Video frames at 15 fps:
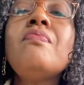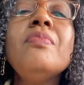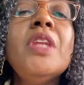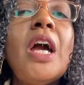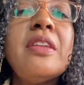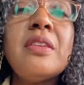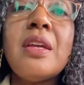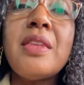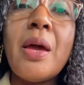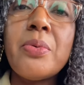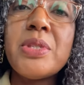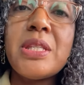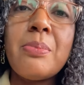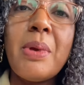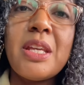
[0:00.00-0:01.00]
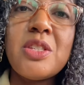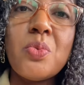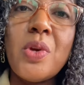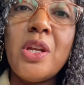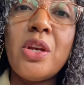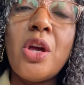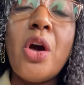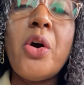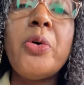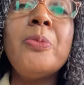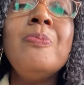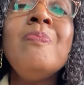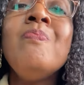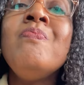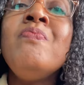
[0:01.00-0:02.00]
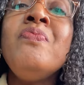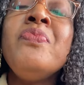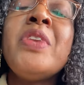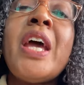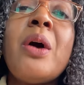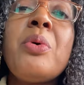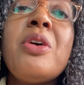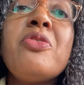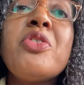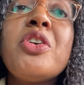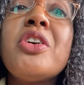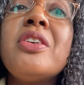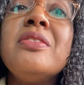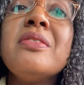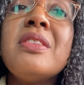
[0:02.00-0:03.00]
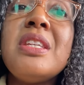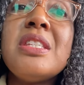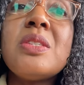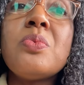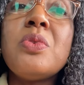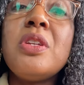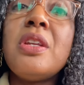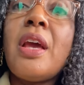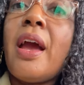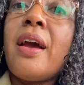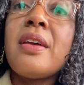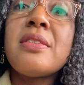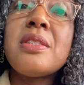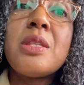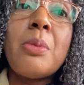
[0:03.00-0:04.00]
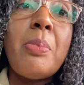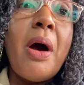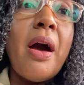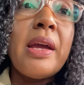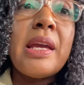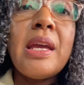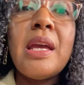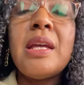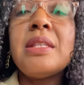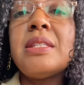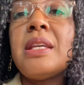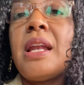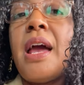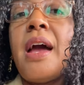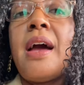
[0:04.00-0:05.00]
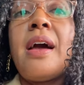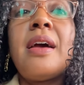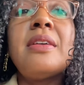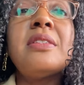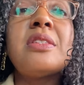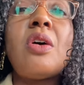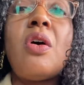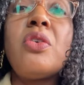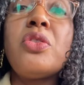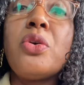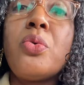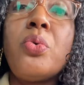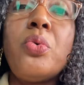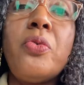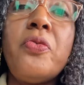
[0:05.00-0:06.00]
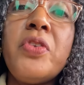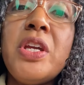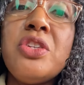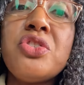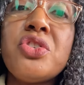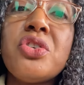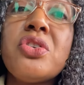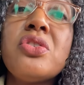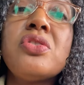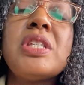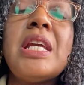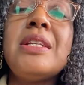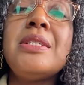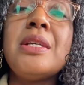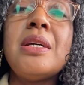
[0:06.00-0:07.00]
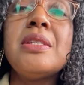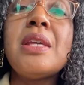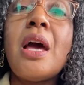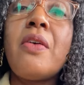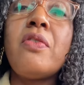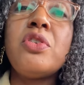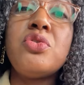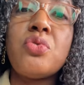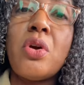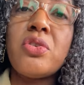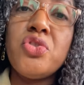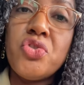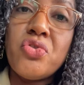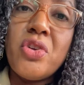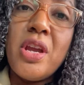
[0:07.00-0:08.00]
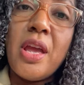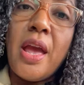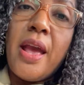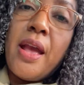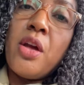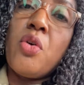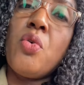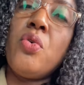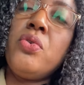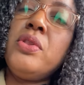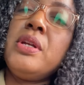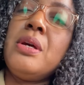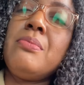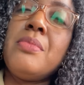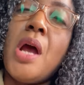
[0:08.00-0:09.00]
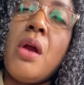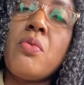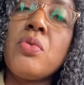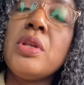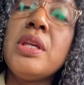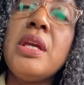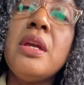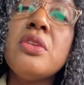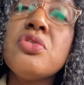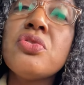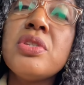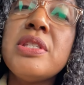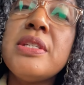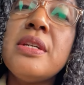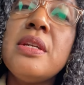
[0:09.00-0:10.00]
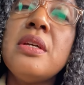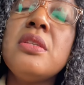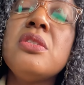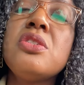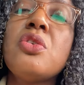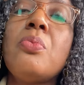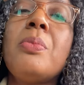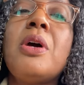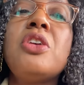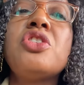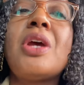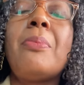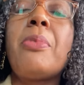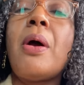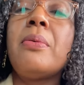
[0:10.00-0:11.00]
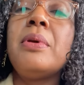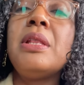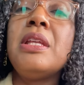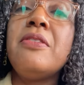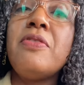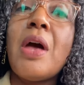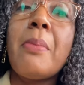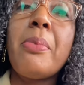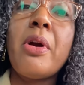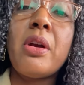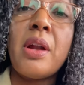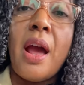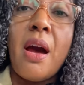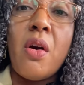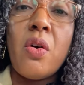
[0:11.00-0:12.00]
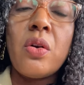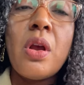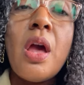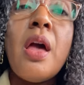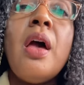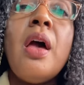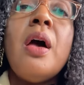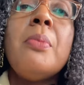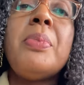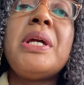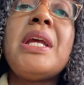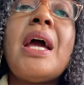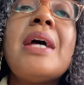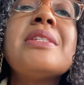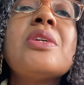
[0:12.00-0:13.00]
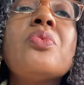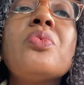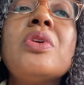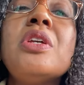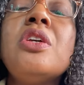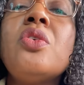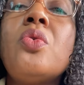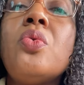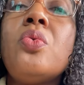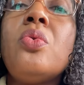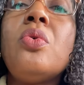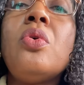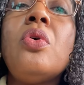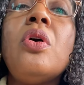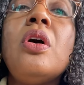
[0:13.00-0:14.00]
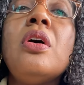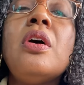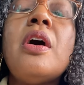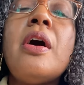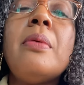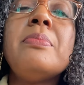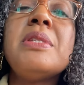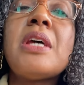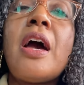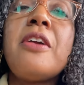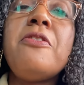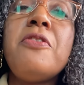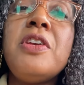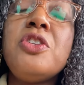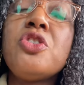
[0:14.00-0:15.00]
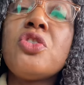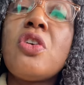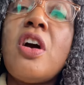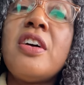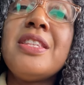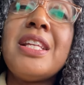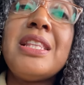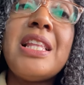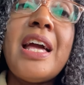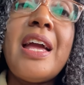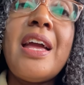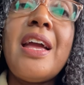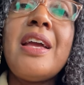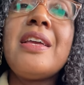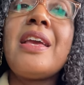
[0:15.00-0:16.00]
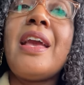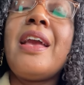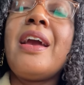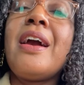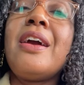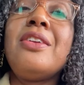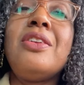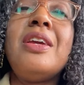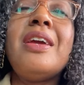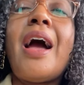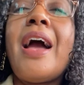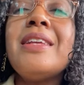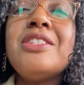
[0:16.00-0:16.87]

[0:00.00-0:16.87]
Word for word: I thought that was the best way to go. However, this one has the pockets, it has all the cool features, it does have a drawstring ankle that I'm not really interested in so much, I probably leave that part out, but it has a really cool um, tie feature on the leg, and I